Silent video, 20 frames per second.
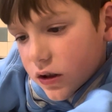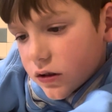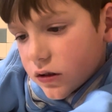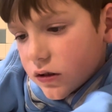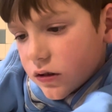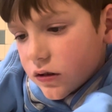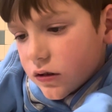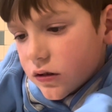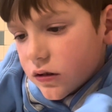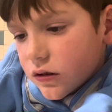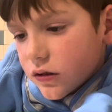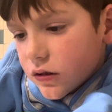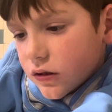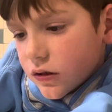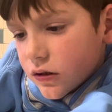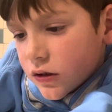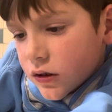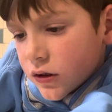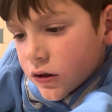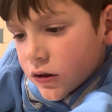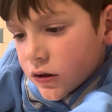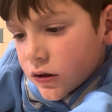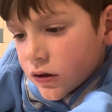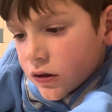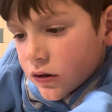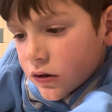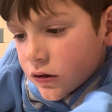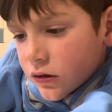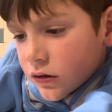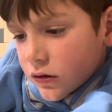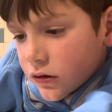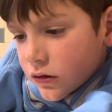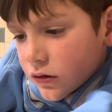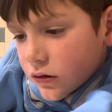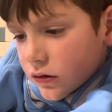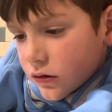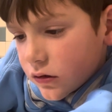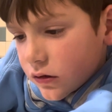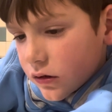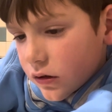
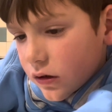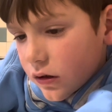Nothing is said.